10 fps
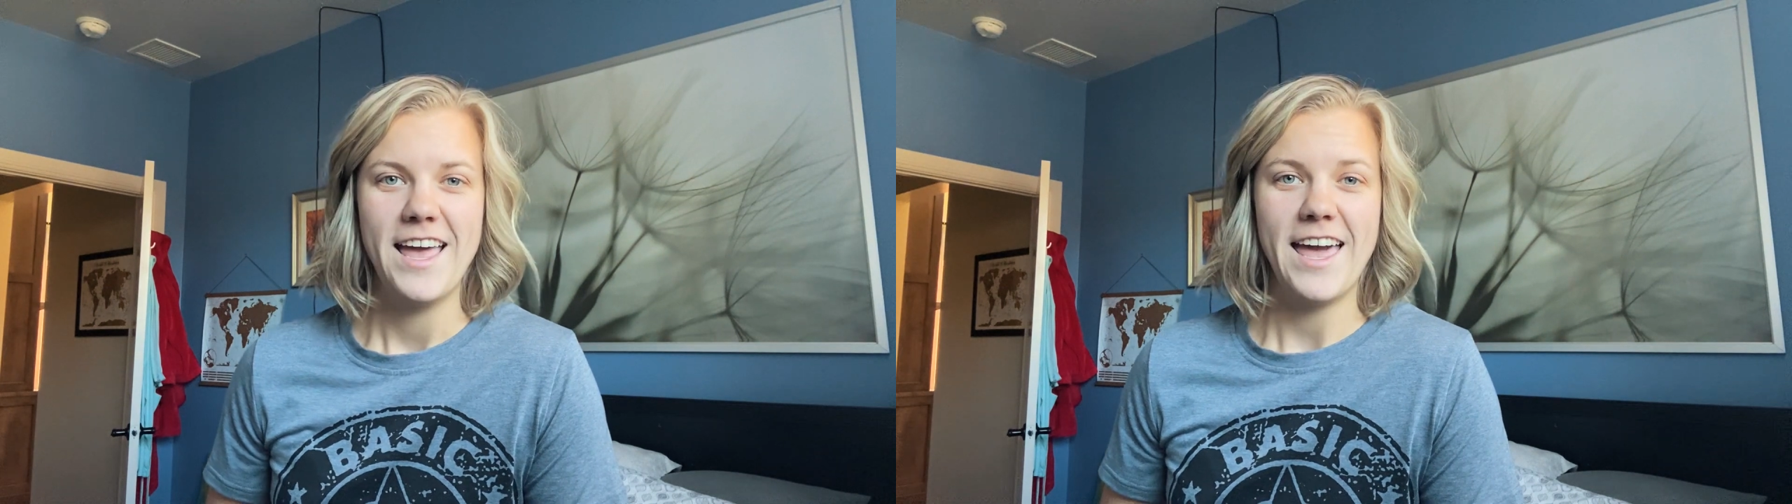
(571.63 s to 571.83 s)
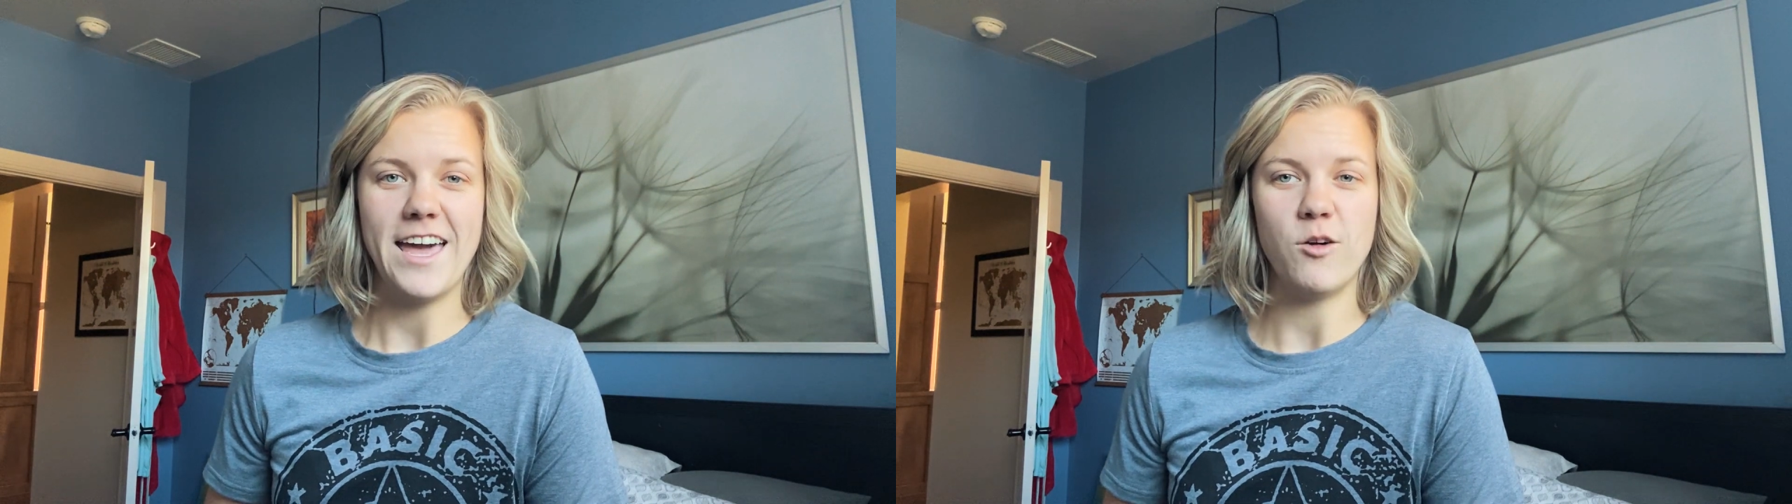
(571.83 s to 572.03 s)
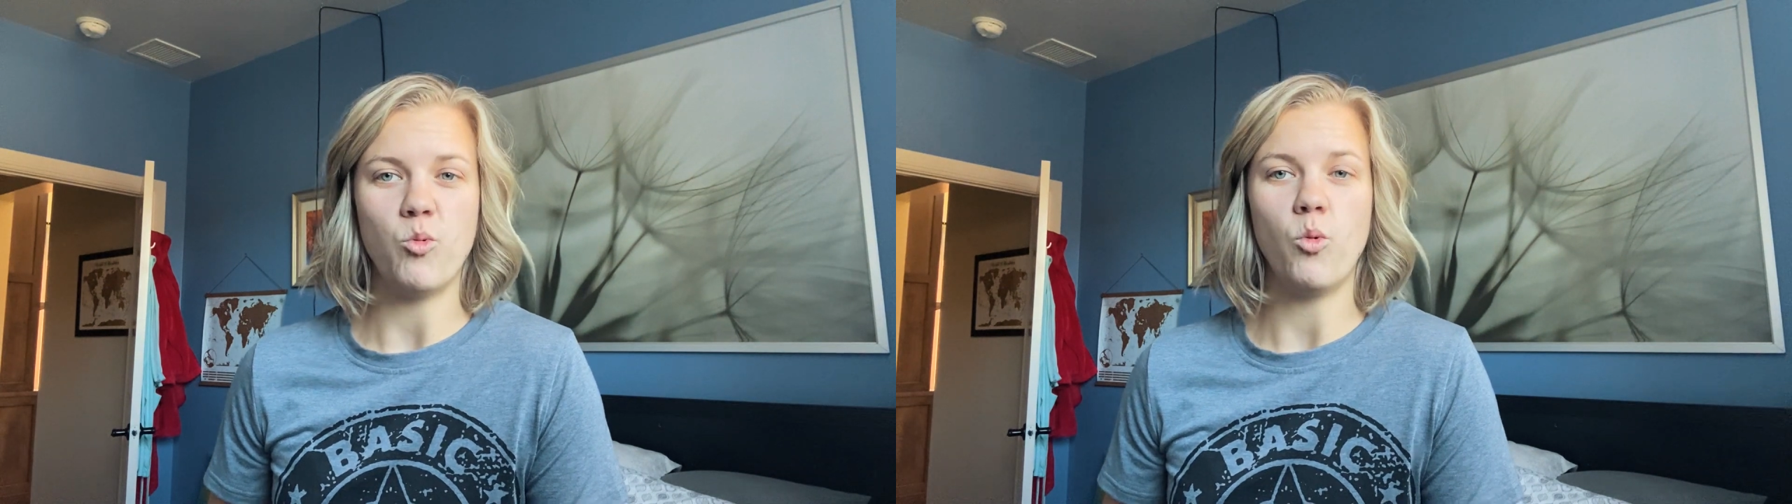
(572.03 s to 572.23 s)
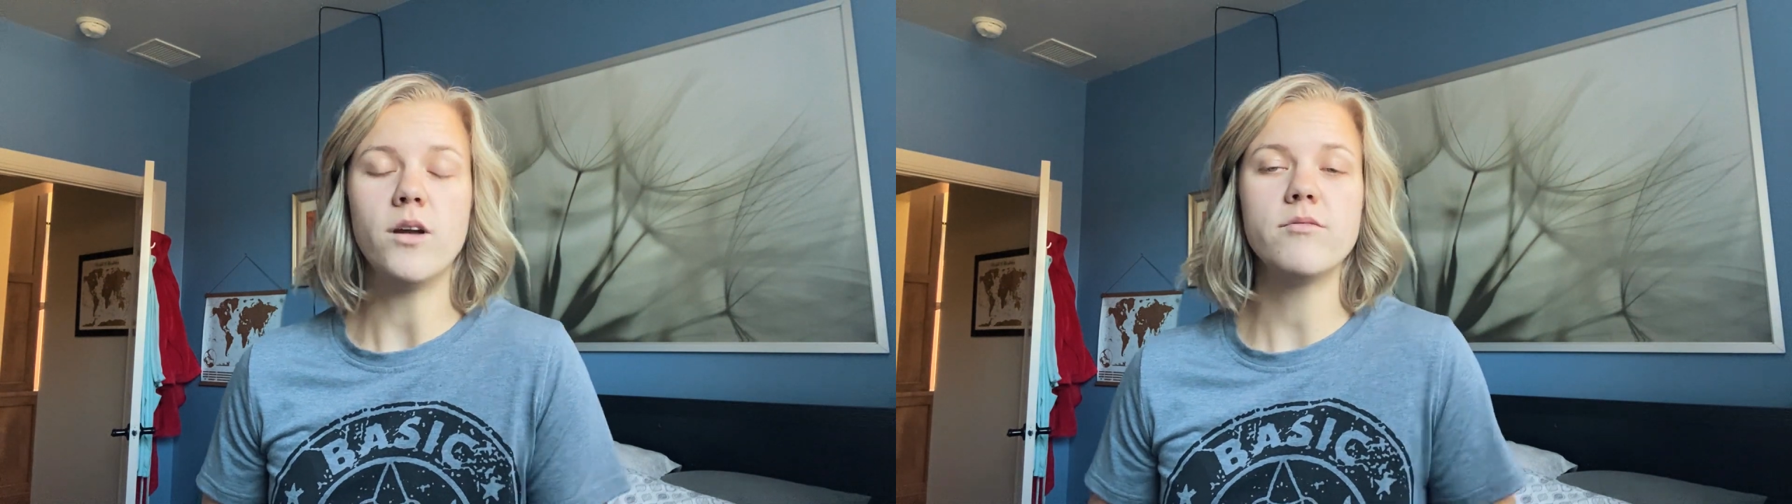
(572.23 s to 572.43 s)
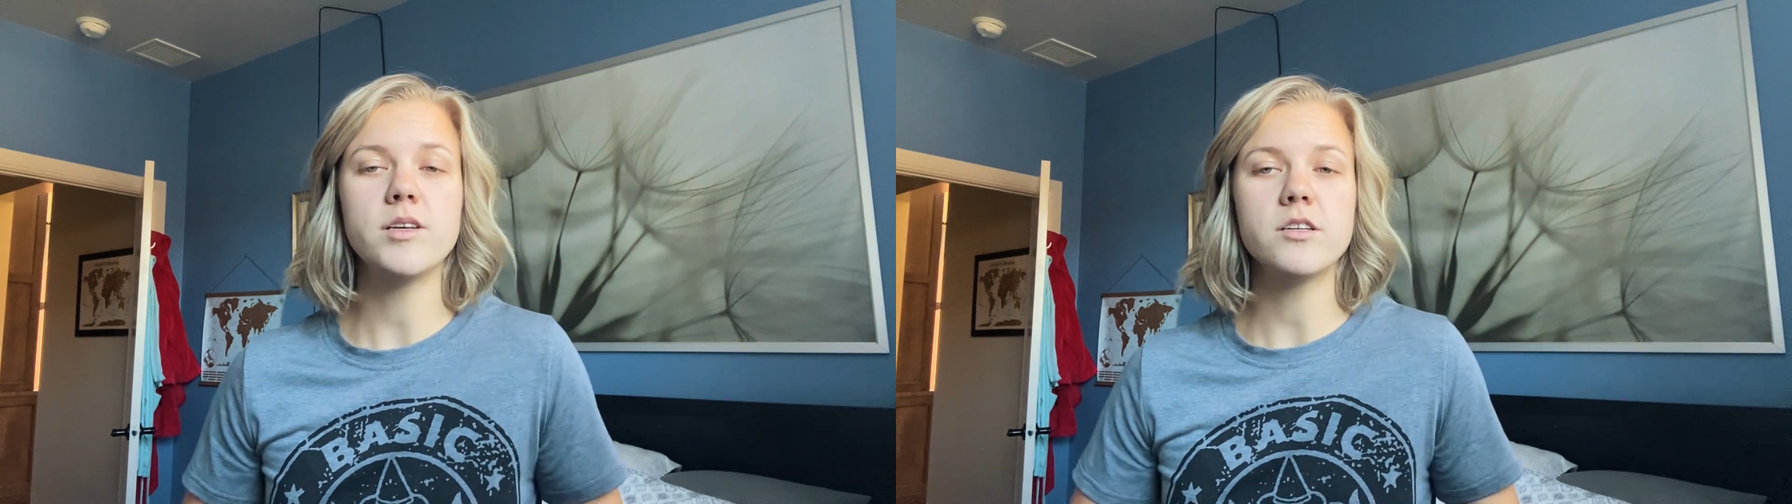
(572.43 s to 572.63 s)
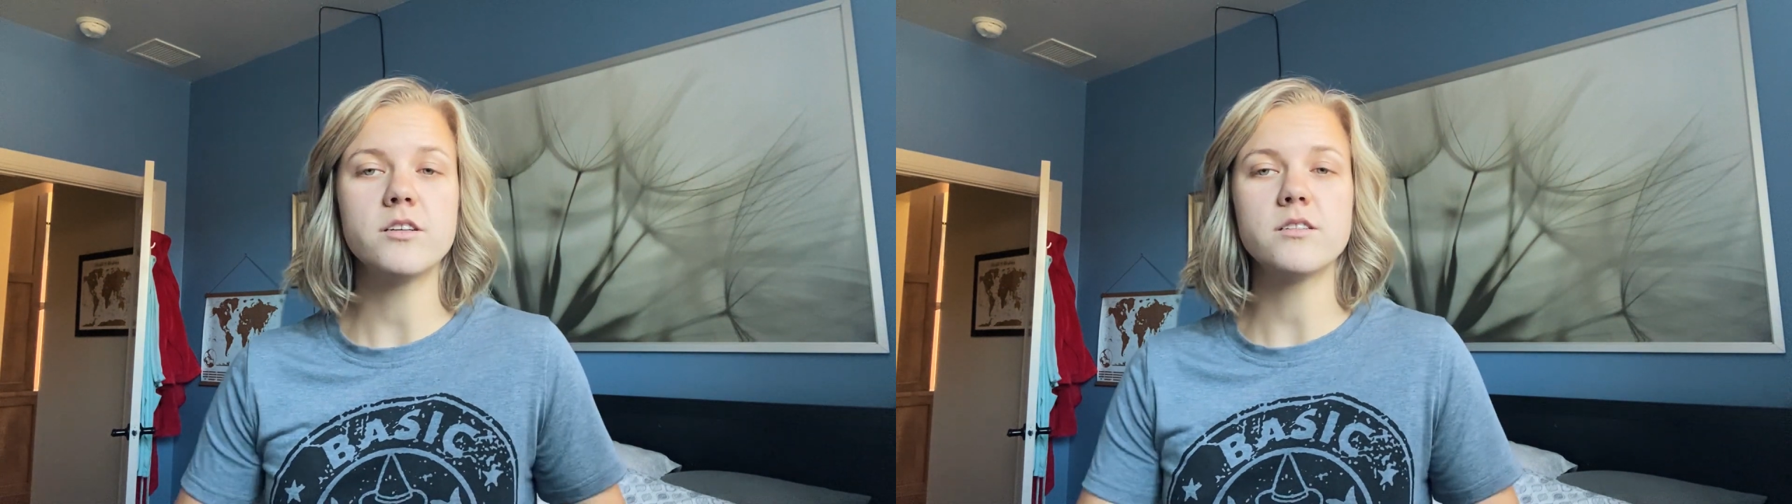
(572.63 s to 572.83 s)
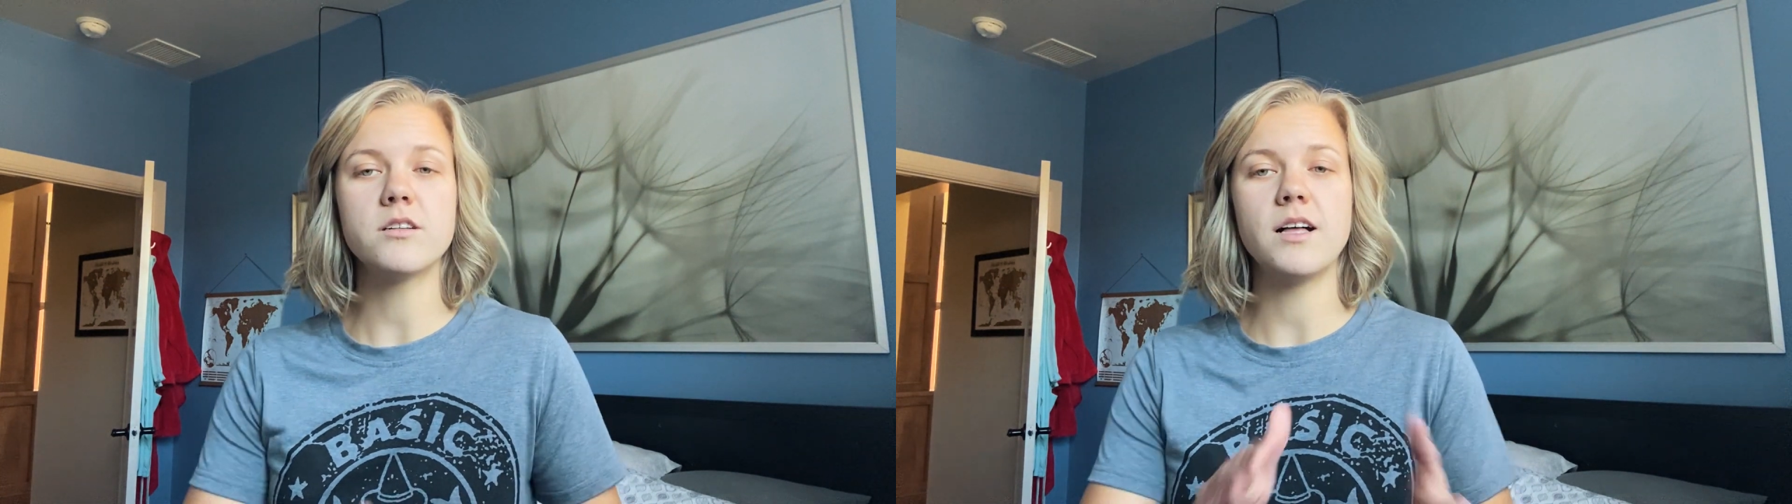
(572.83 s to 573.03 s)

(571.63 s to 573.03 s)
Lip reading: And what have we learned in